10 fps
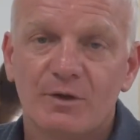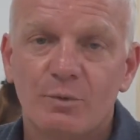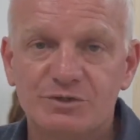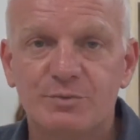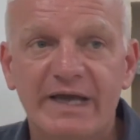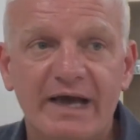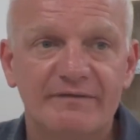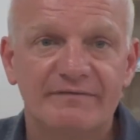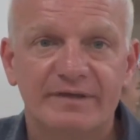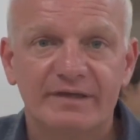which we
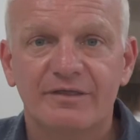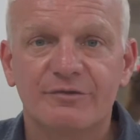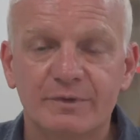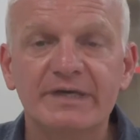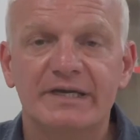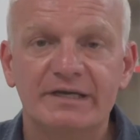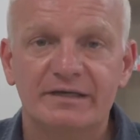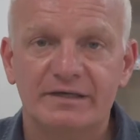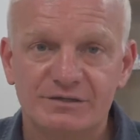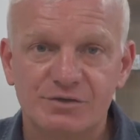have three
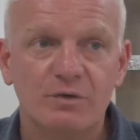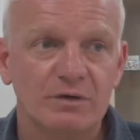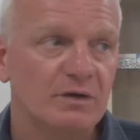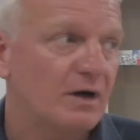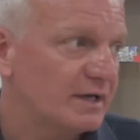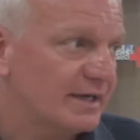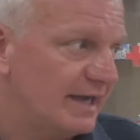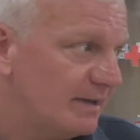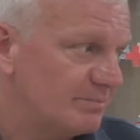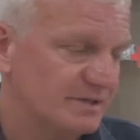in total on
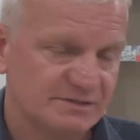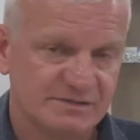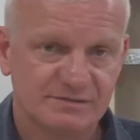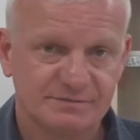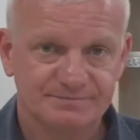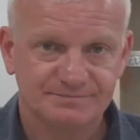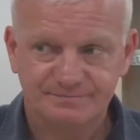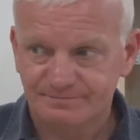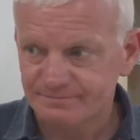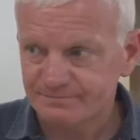campus.
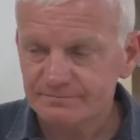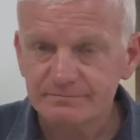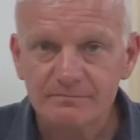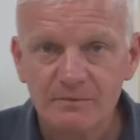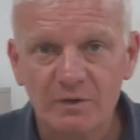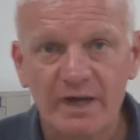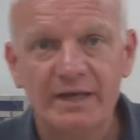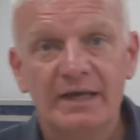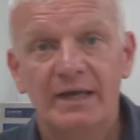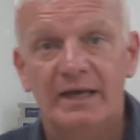
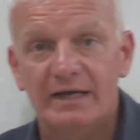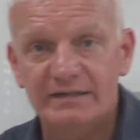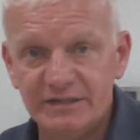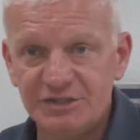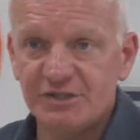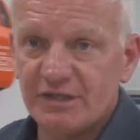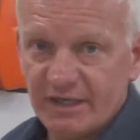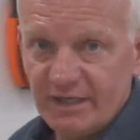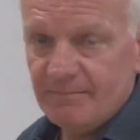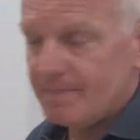Okay.
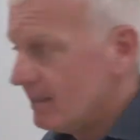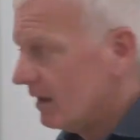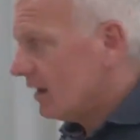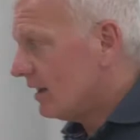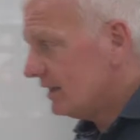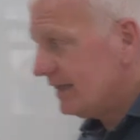Additionally, on